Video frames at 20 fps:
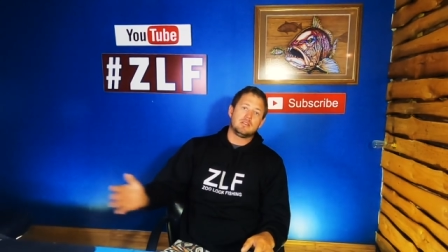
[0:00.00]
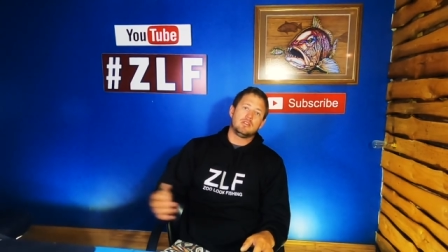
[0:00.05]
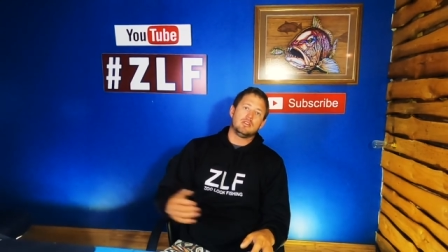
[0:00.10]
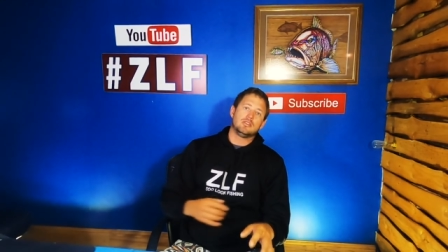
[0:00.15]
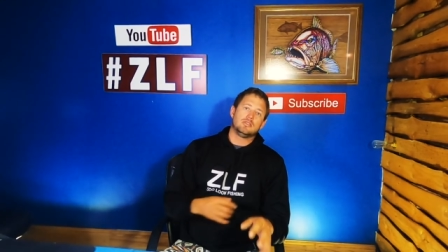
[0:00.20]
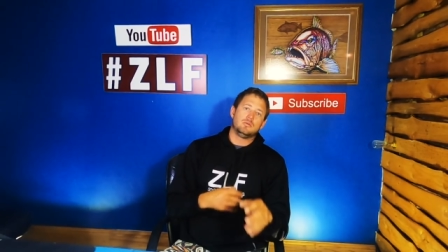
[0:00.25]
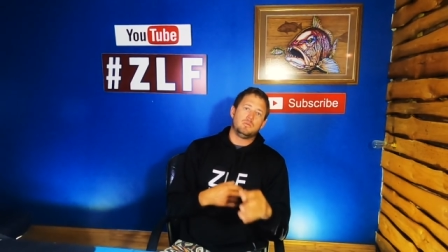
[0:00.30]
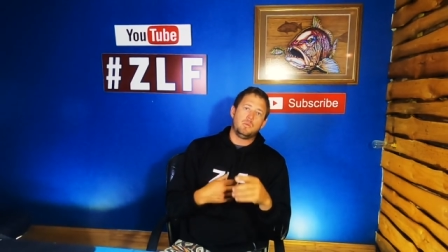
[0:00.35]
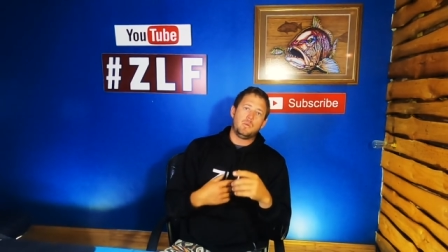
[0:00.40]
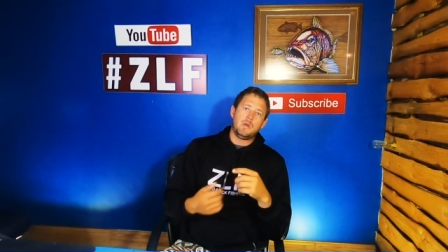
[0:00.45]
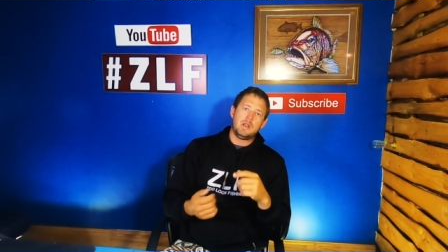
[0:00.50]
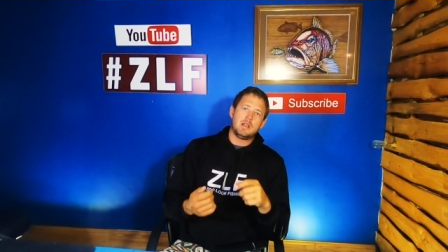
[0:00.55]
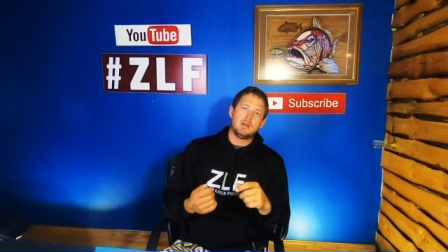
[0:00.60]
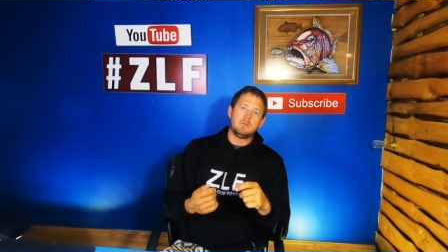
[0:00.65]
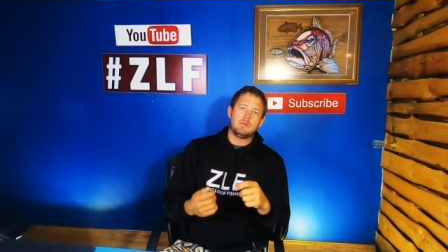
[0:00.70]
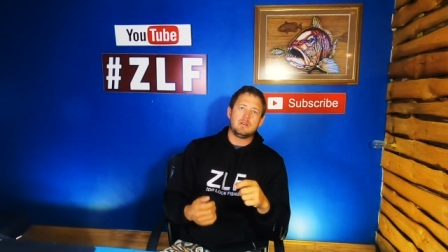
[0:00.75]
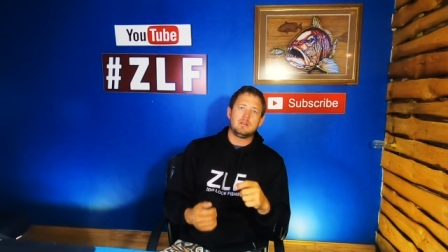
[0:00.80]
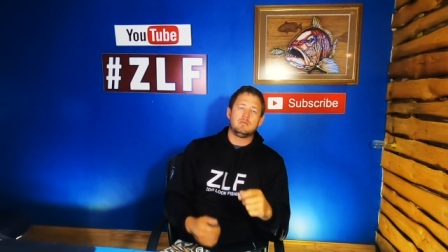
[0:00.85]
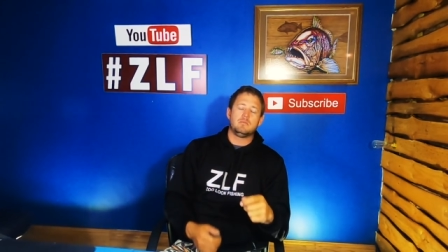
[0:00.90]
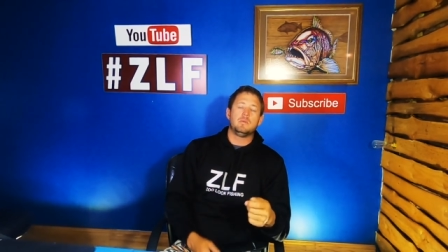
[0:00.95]
rod when
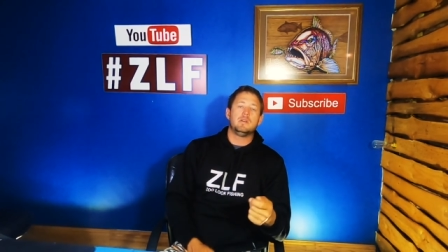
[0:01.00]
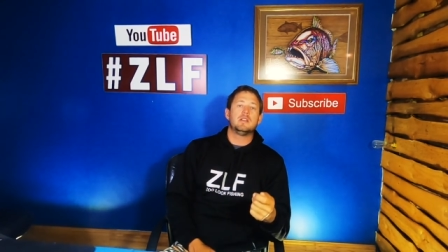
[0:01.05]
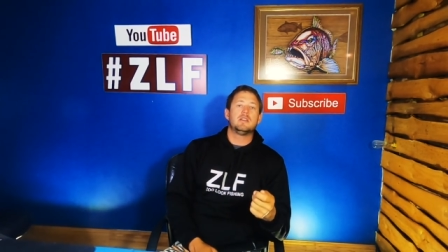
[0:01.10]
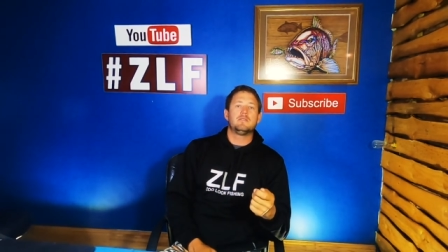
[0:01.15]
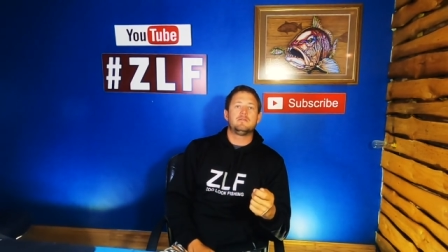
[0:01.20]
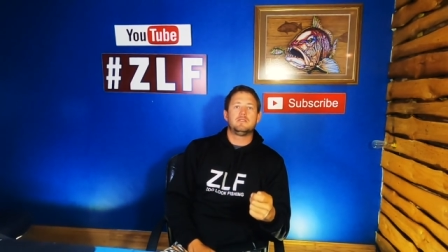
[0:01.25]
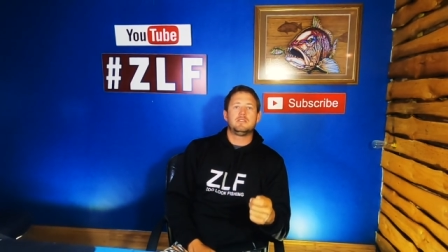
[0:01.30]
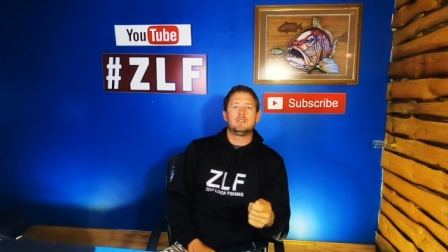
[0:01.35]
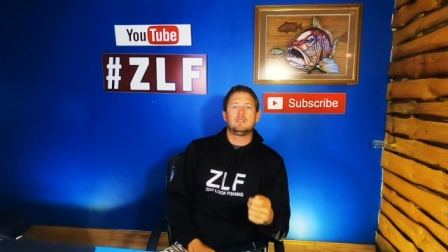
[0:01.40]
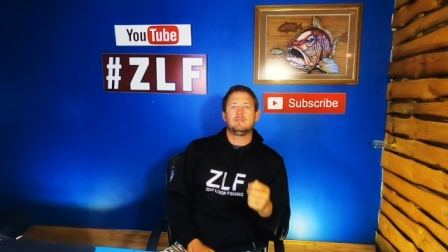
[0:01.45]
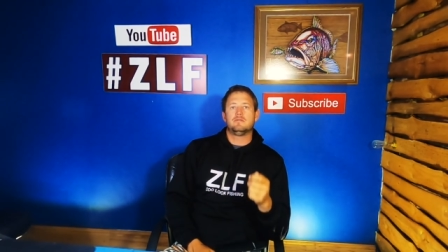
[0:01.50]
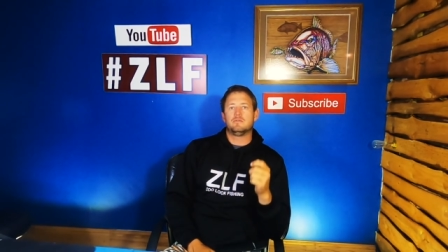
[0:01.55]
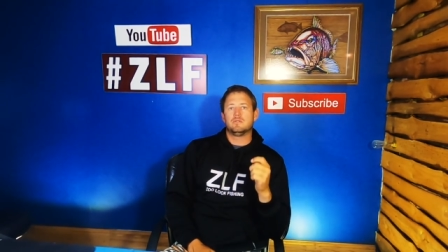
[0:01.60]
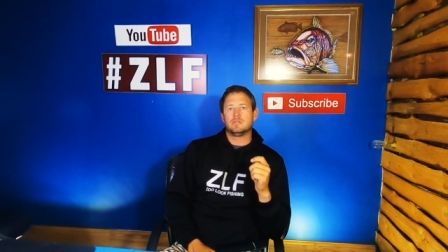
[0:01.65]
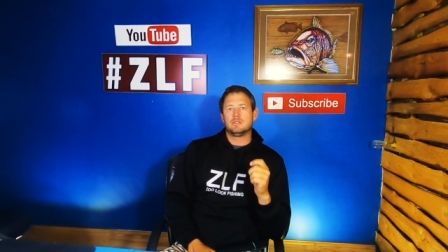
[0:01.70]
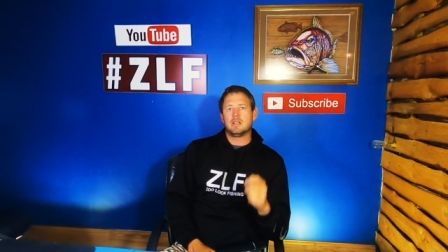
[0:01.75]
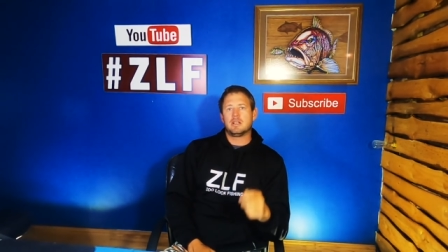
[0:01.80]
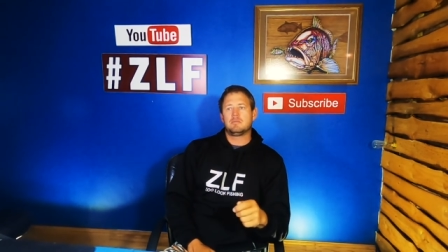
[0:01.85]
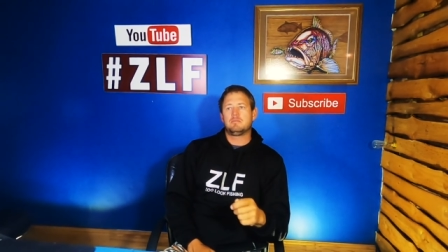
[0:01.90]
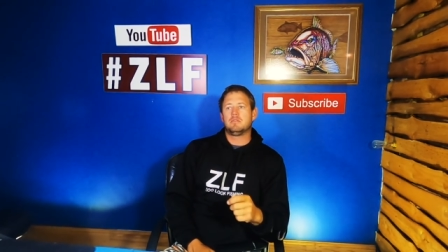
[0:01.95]
I'm when I'm fishing for
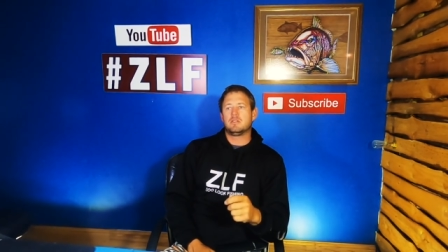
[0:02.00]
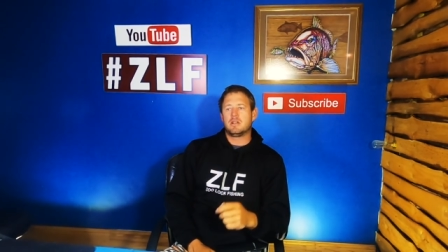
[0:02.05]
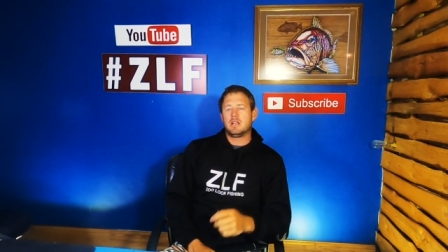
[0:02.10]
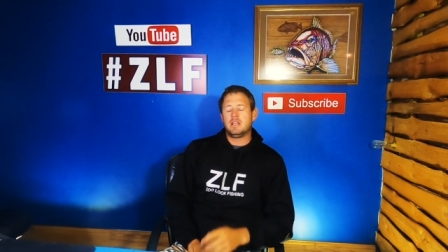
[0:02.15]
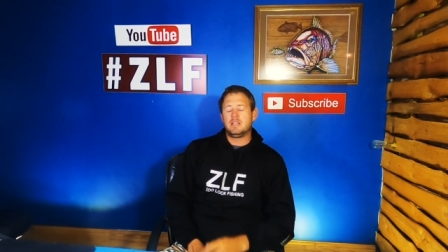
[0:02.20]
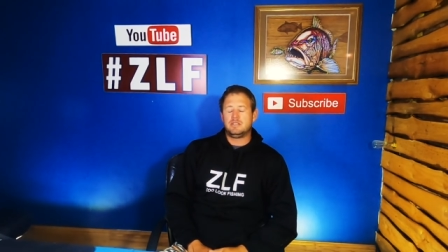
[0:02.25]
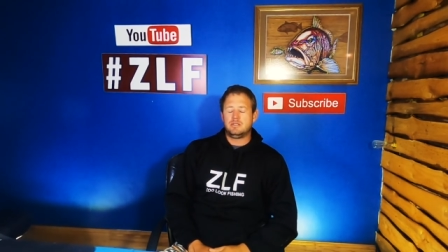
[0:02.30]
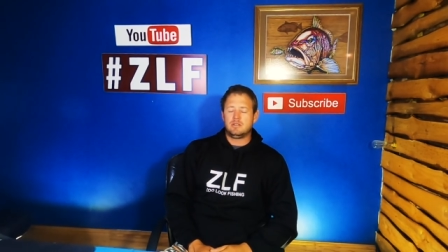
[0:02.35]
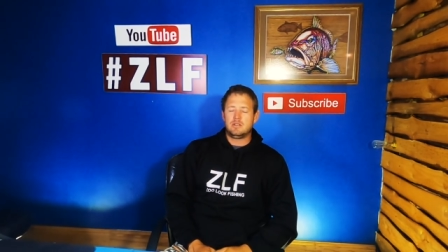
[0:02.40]
duckbill rays.